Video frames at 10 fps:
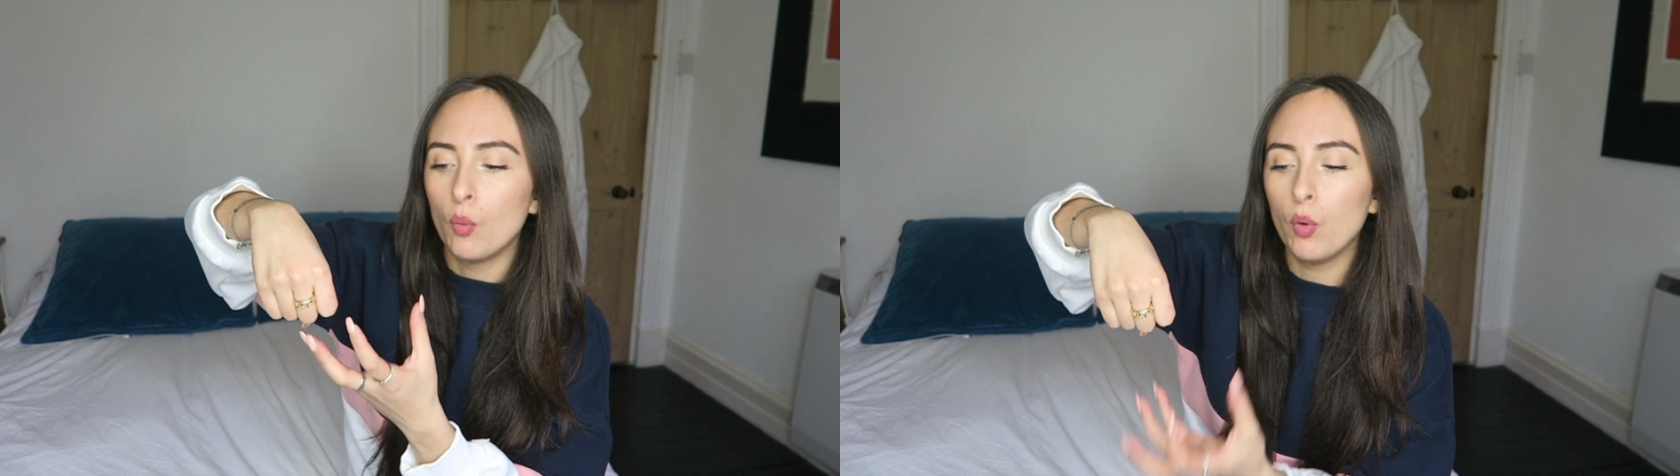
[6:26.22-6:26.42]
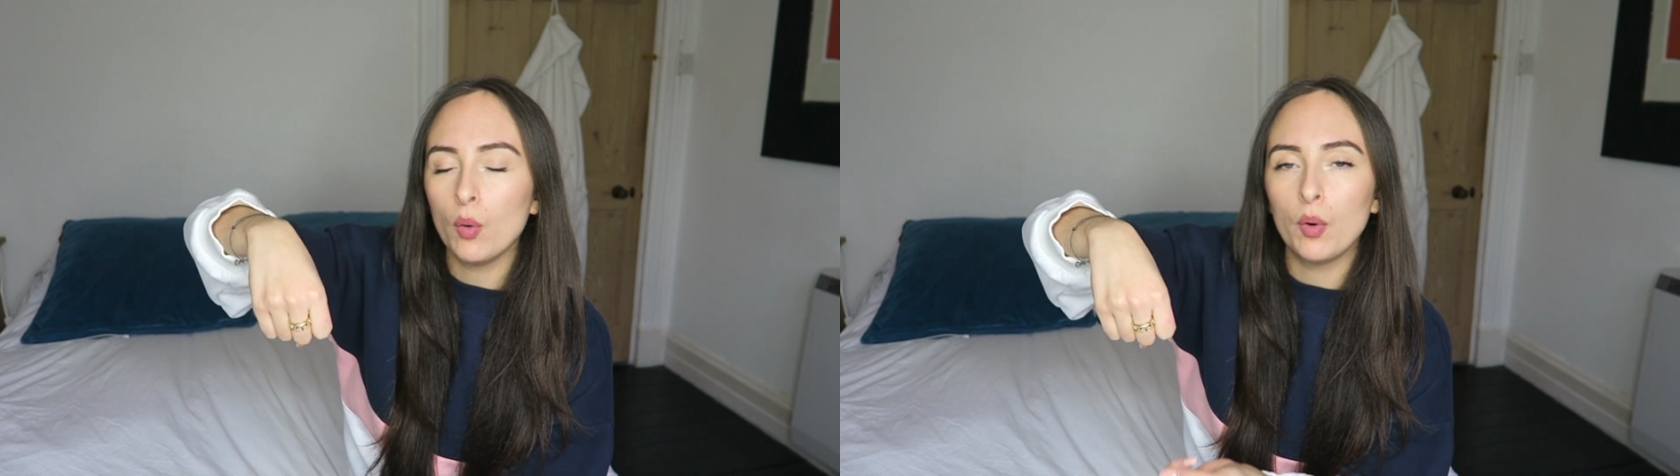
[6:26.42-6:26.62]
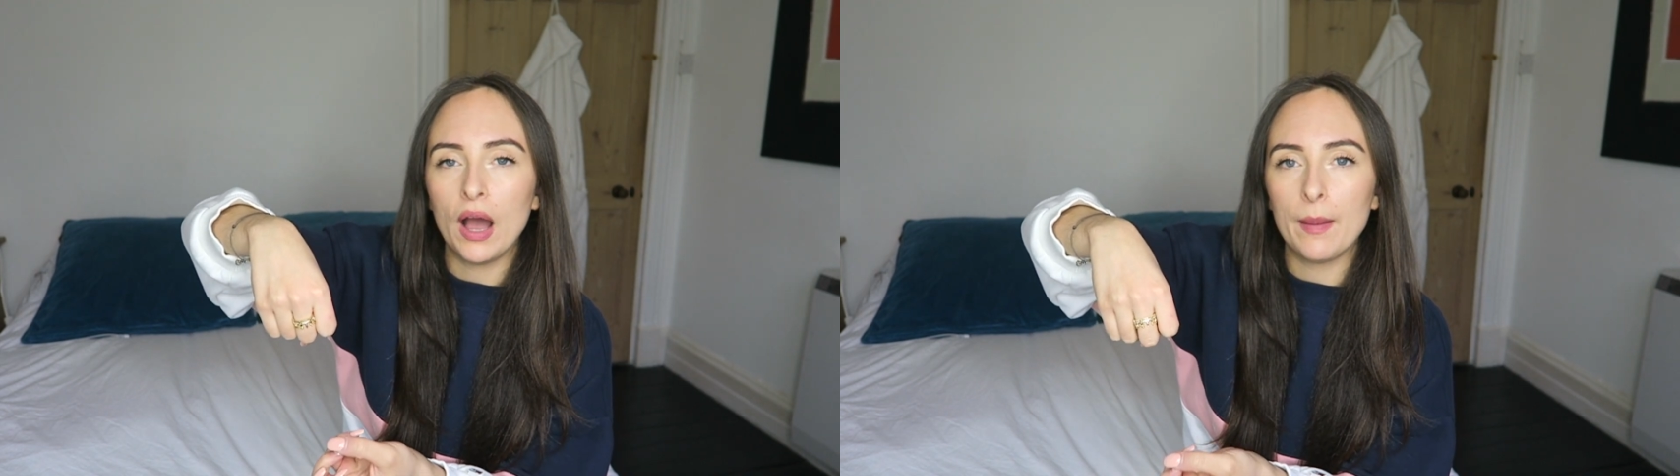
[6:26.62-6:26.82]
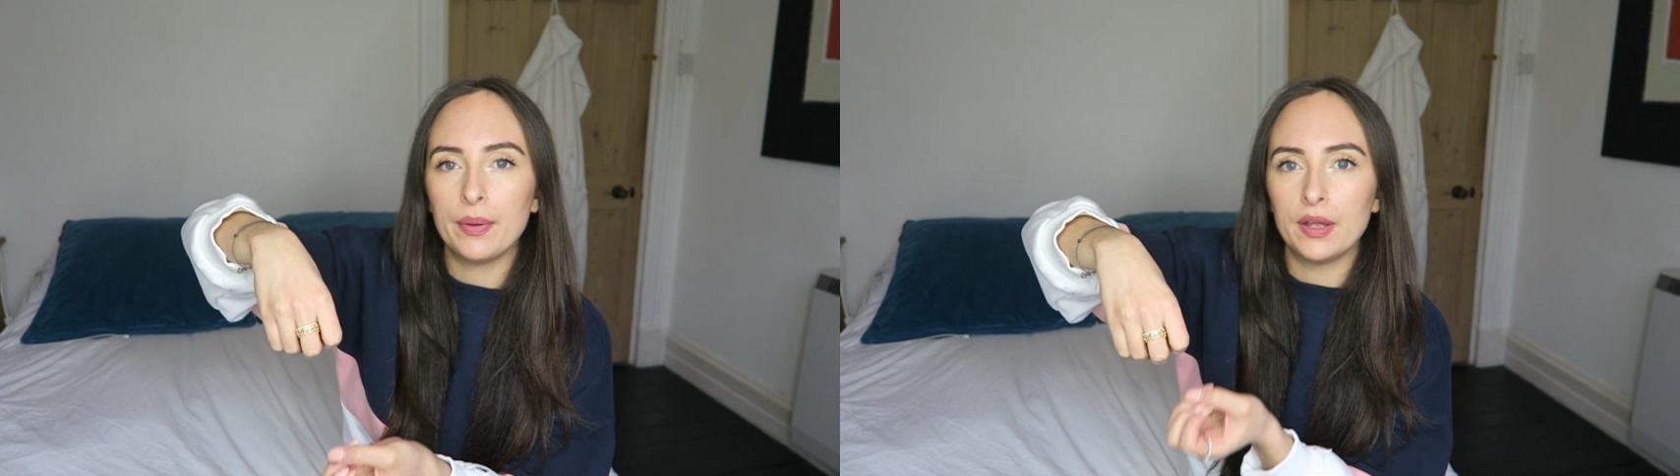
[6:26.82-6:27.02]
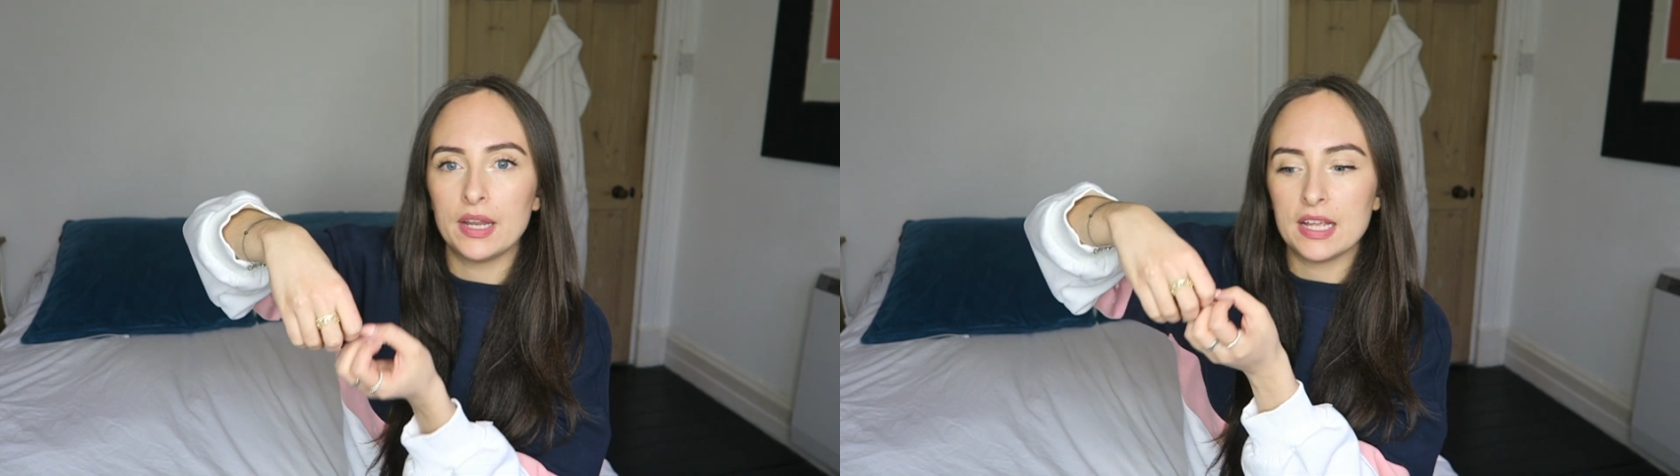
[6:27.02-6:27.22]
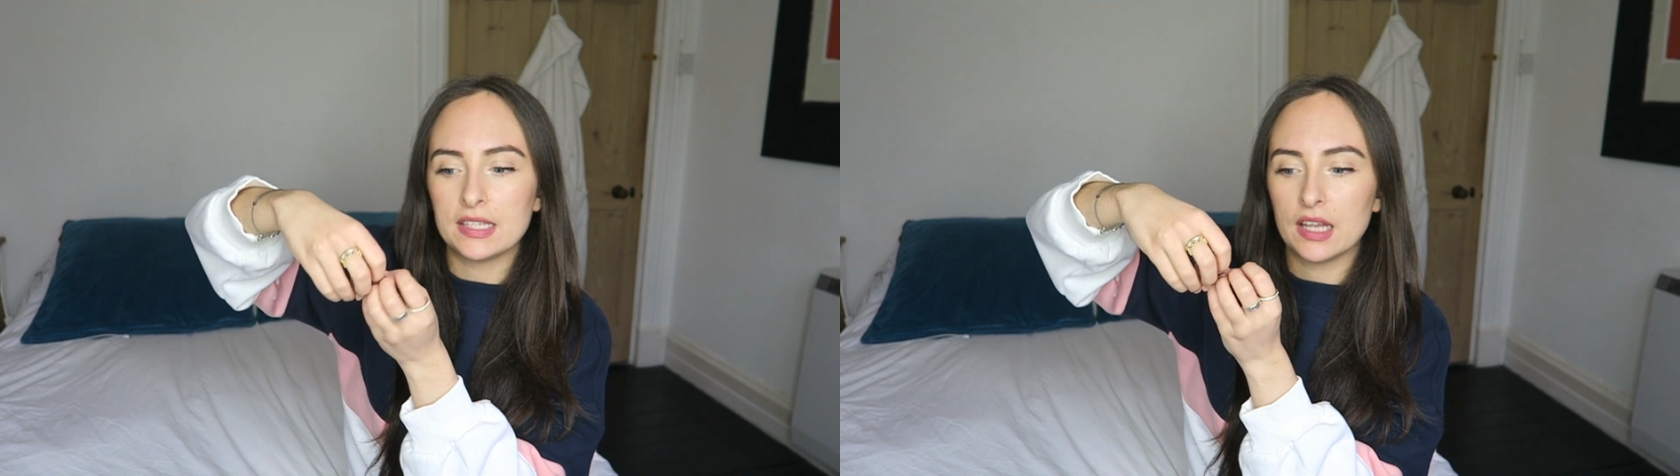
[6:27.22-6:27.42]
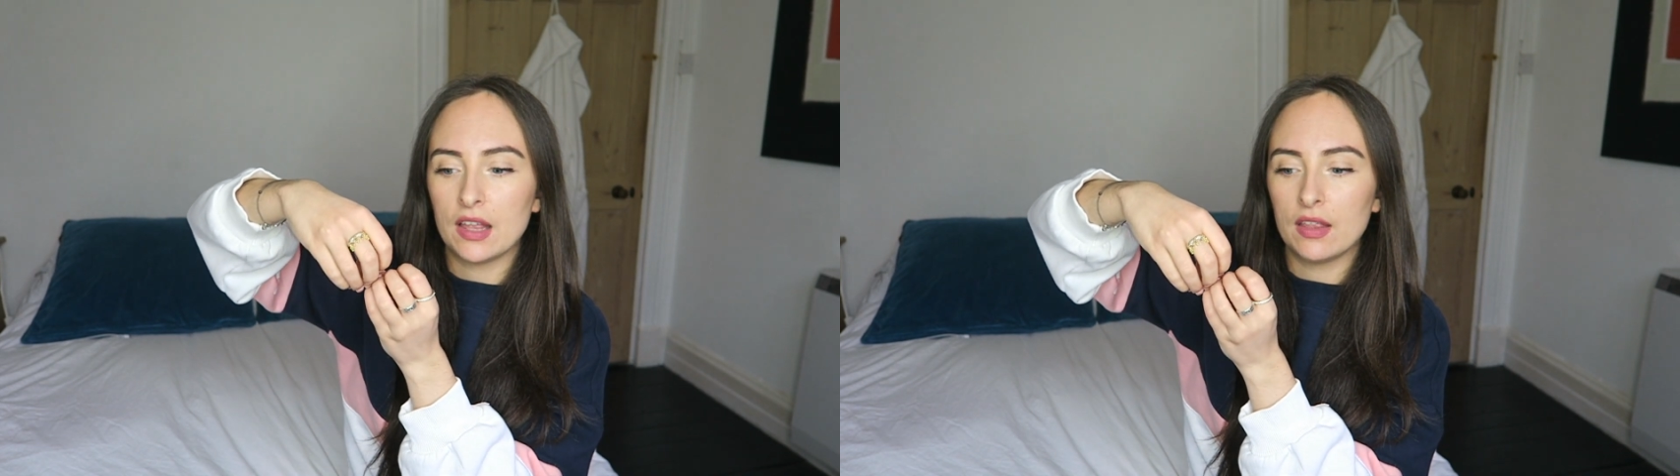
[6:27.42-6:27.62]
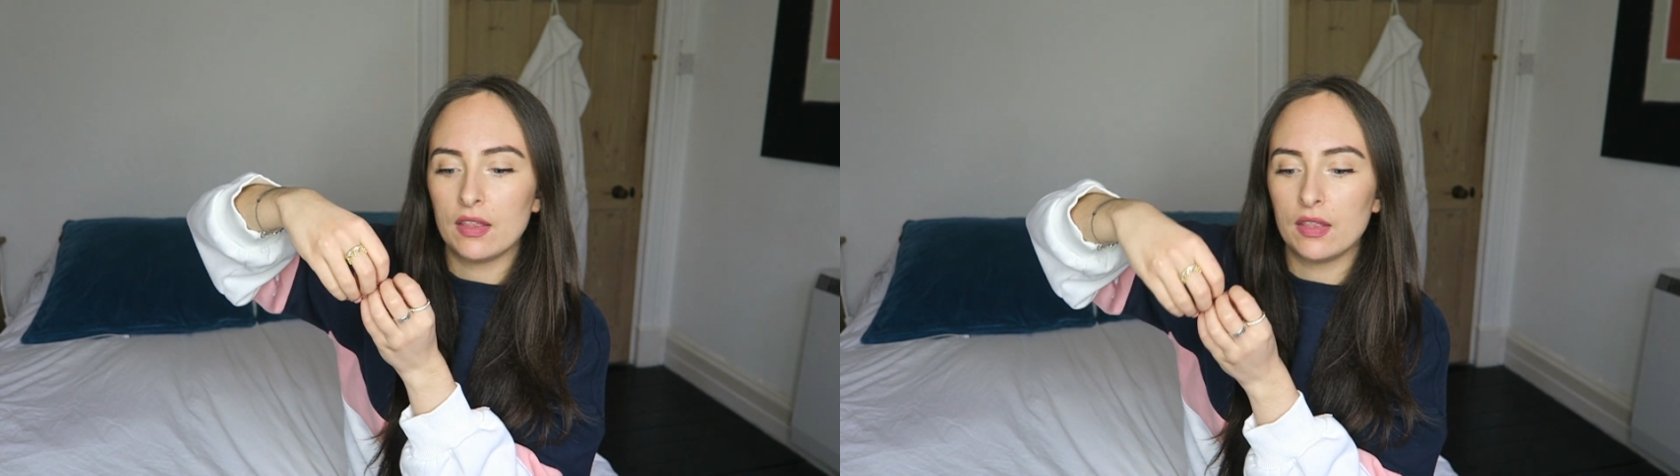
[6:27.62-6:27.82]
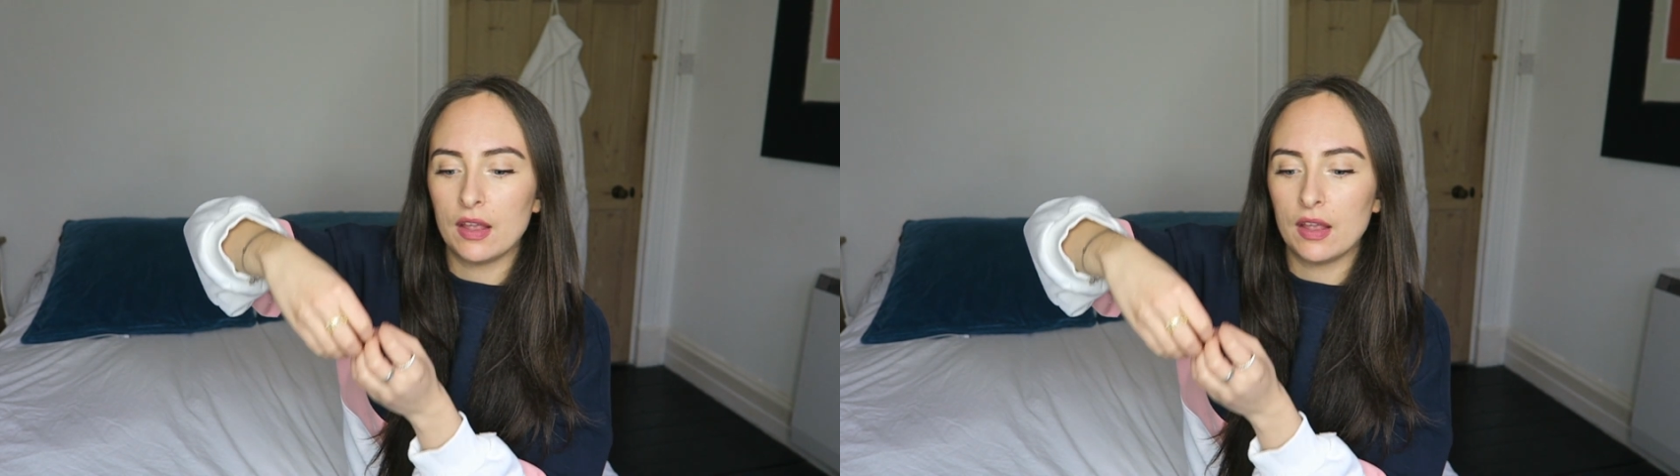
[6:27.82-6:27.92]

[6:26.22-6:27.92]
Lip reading: What will happen is that